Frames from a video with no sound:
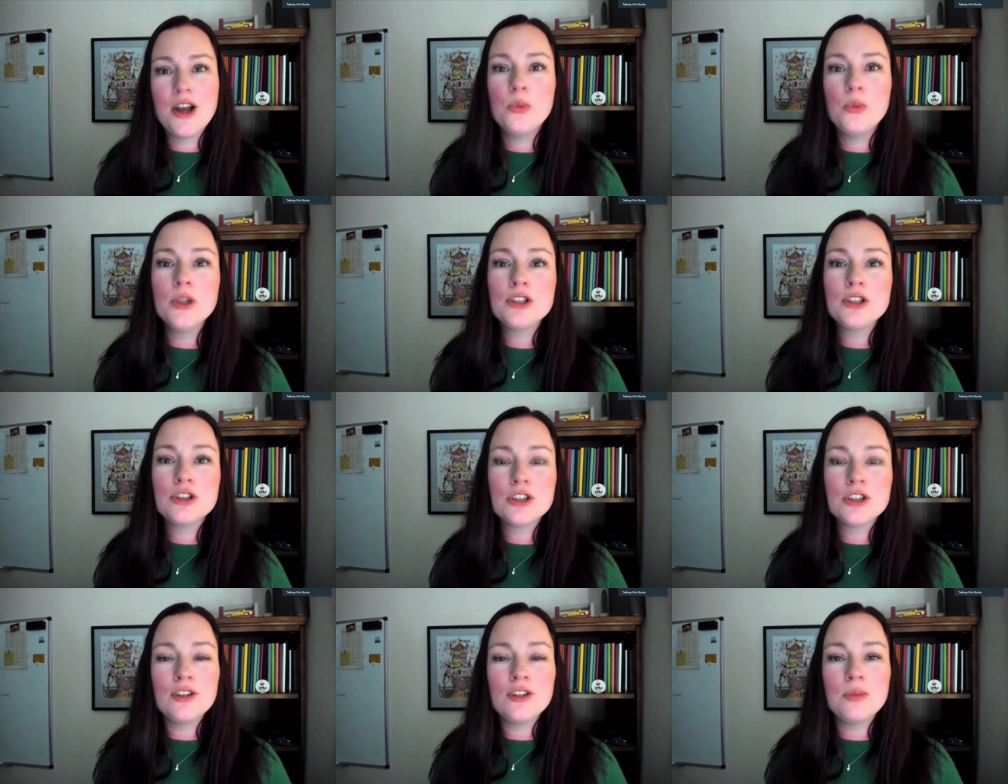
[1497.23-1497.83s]

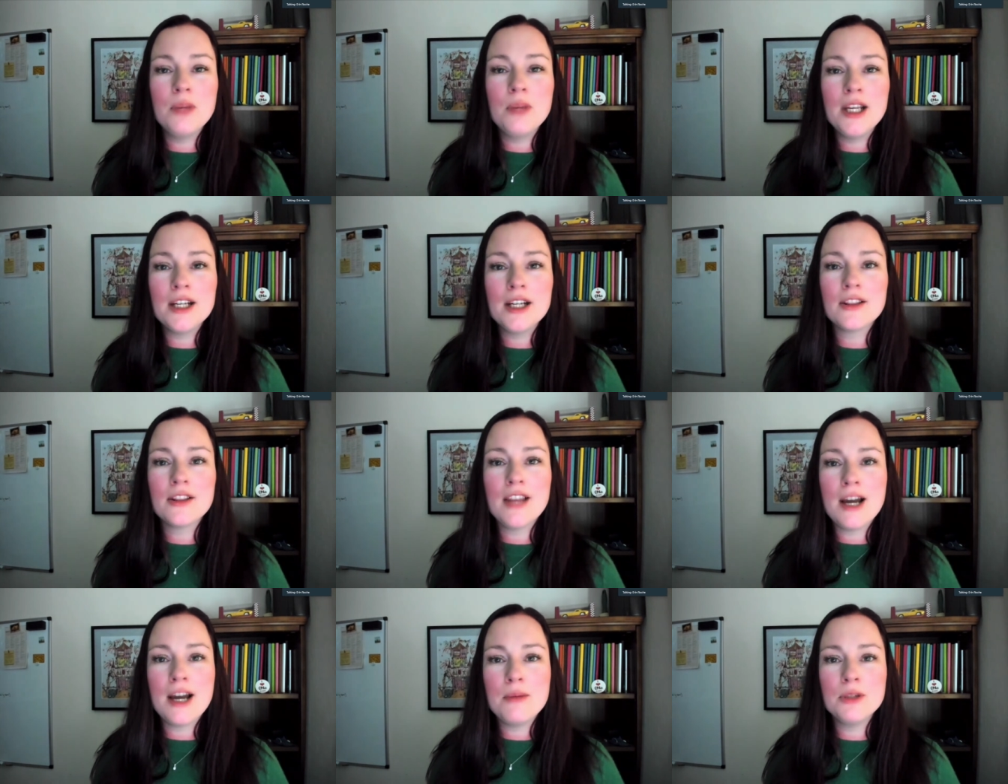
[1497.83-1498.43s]
which just made
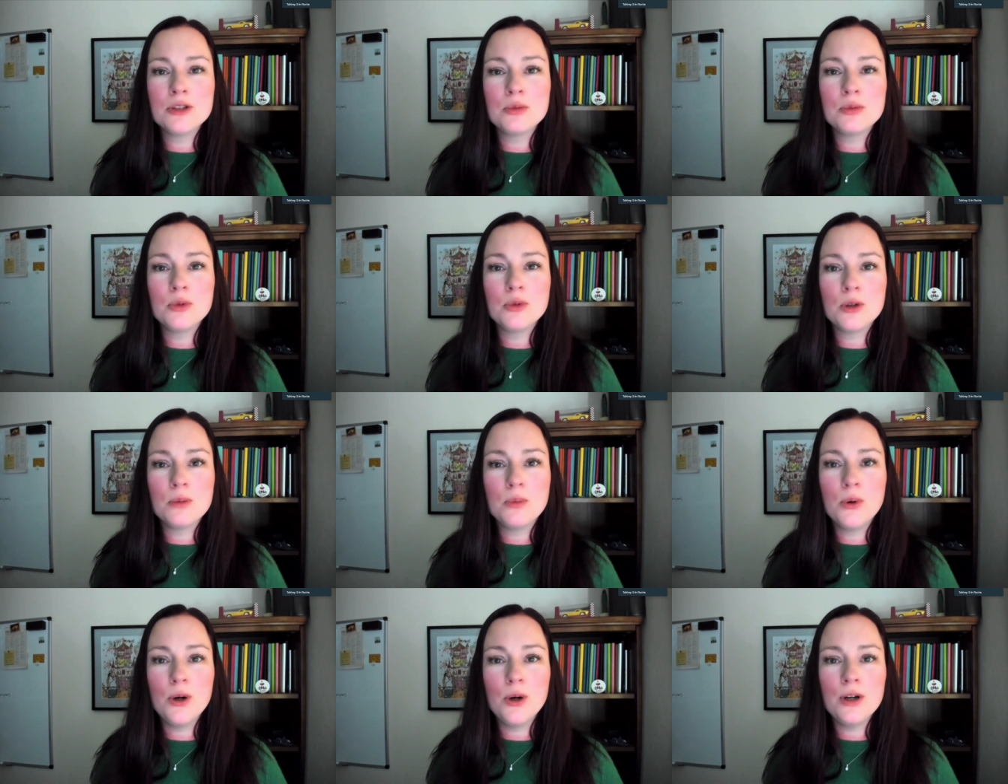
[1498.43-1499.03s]
it that much
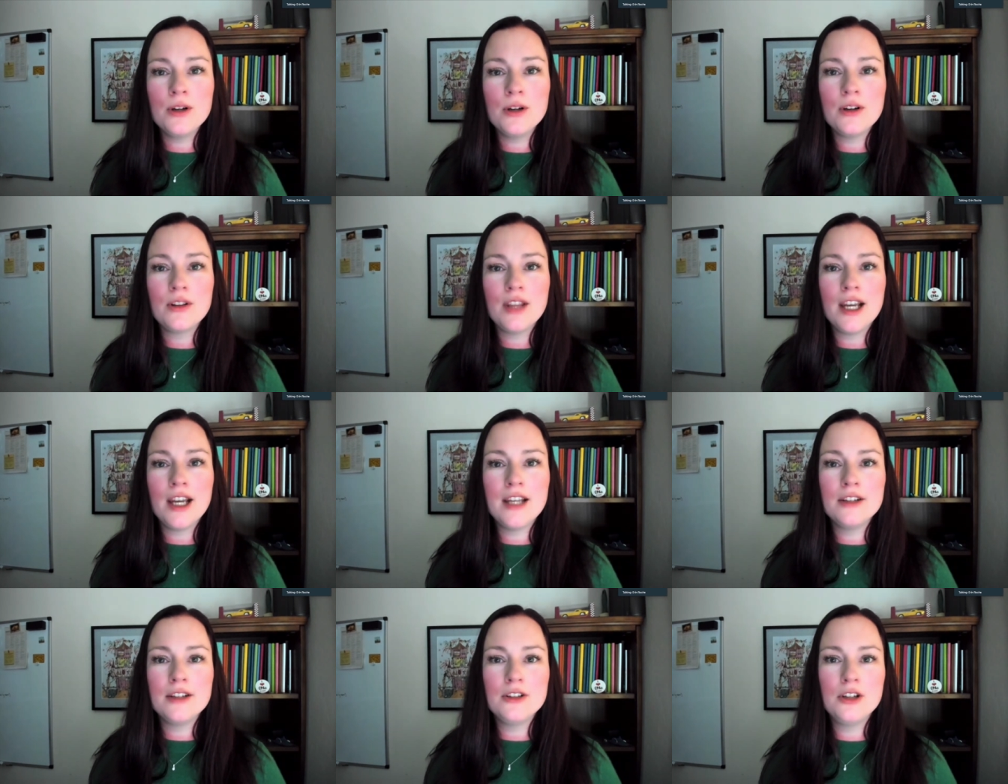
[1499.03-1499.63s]
more important
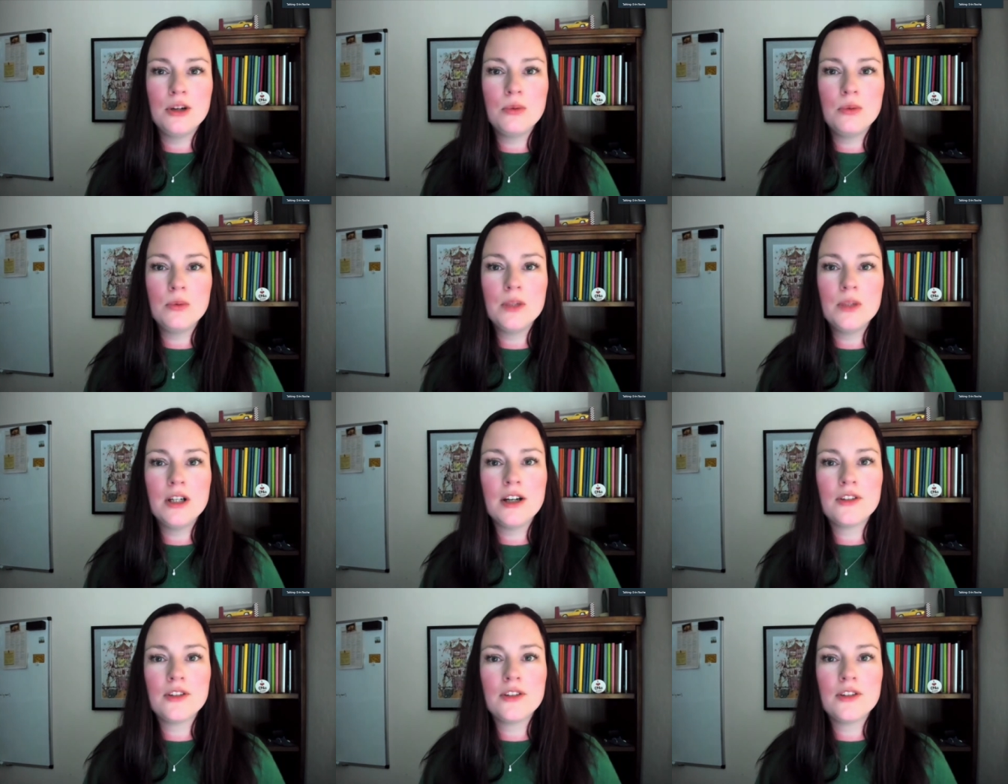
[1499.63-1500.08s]
that, when we